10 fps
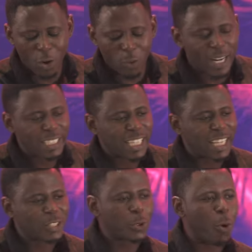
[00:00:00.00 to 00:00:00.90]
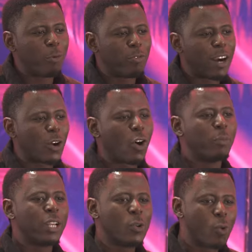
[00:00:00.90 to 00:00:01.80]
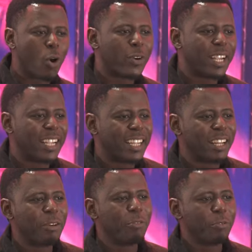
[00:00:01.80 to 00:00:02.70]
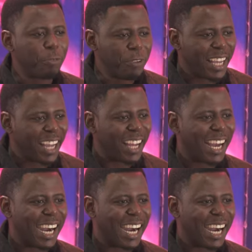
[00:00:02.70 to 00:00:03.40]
on what I titled Overcoming Worry, Fear,